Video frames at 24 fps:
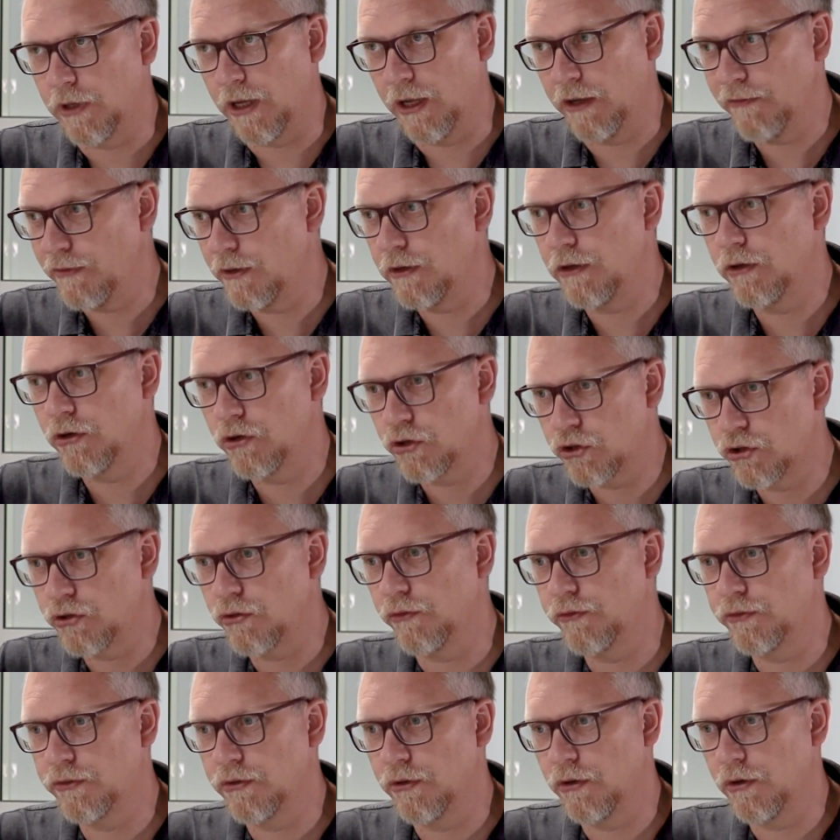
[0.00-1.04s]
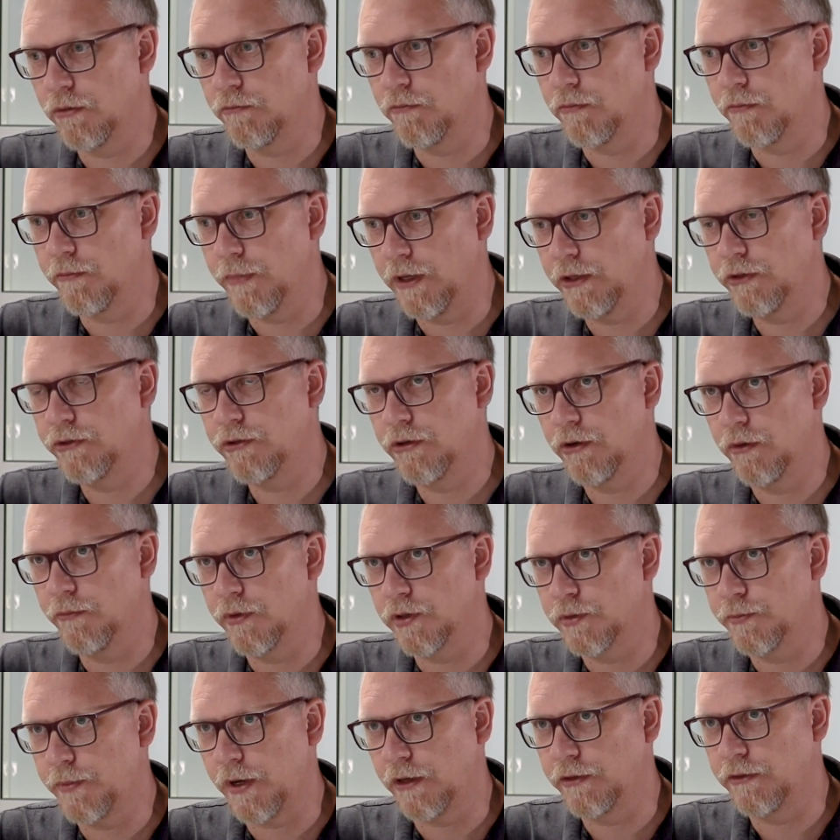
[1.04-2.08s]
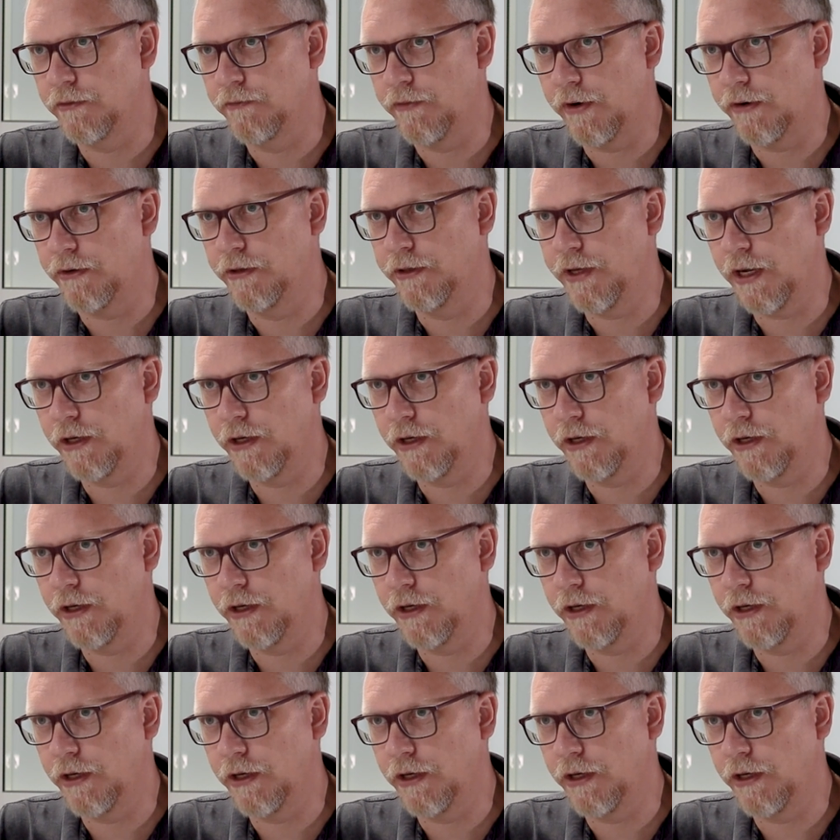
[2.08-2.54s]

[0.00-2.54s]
even in short-term, mid-term perspective, very